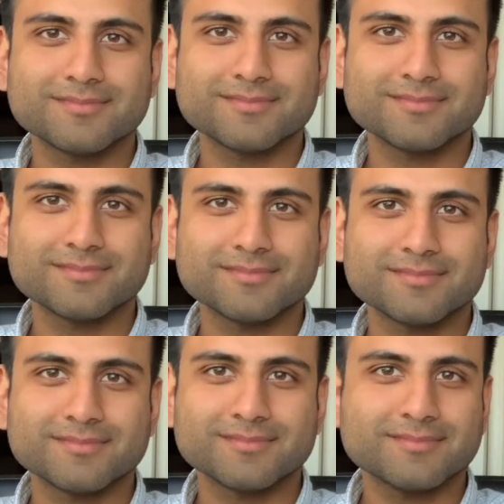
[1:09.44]

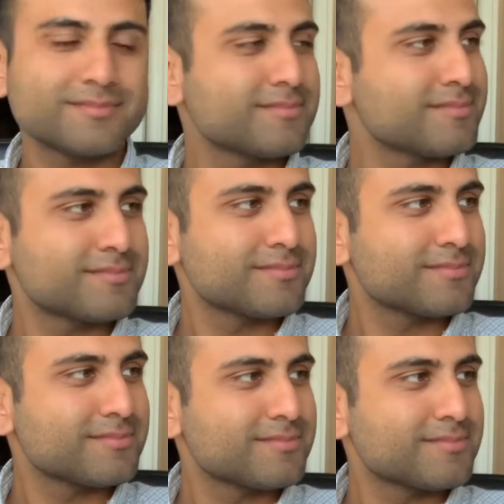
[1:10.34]

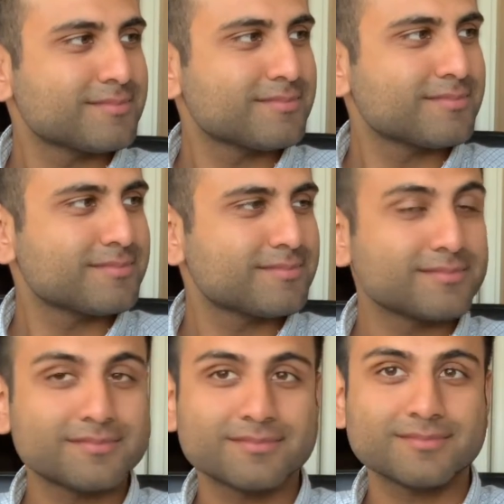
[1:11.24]

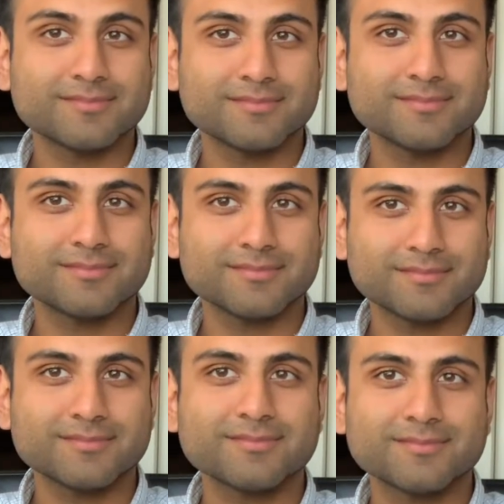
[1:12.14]

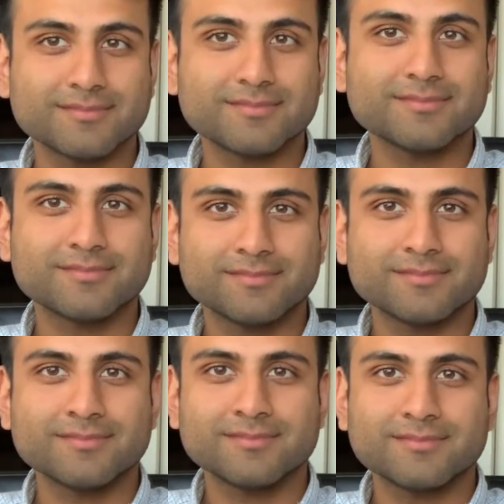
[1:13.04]

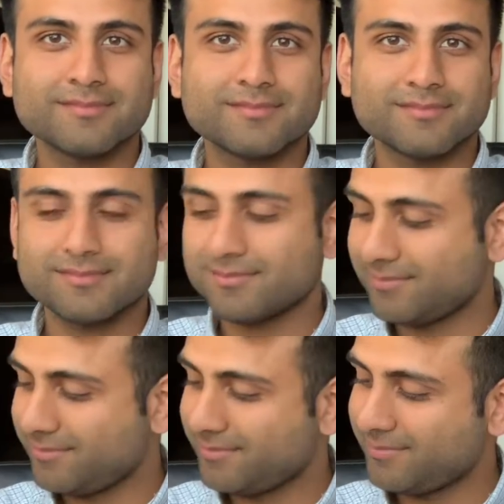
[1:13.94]

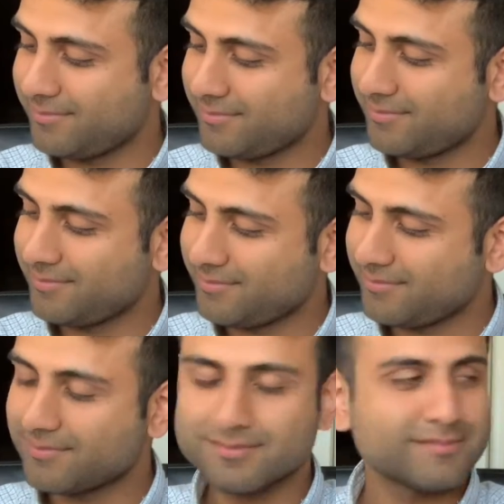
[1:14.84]

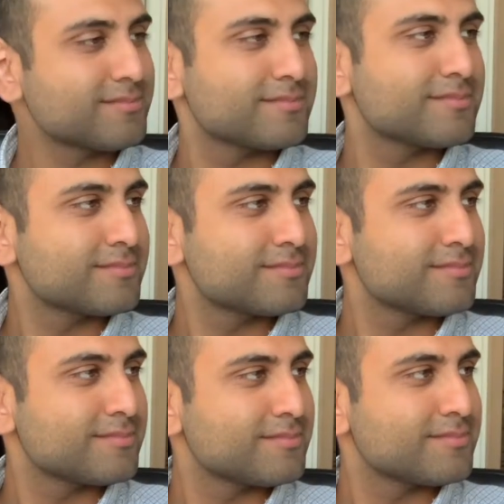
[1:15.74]

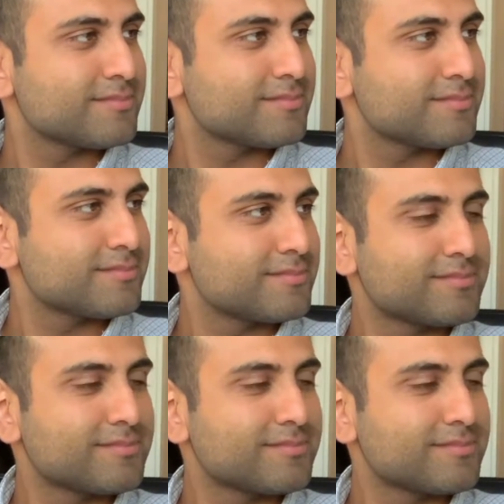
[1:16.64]
No words are spoken by the person on screen.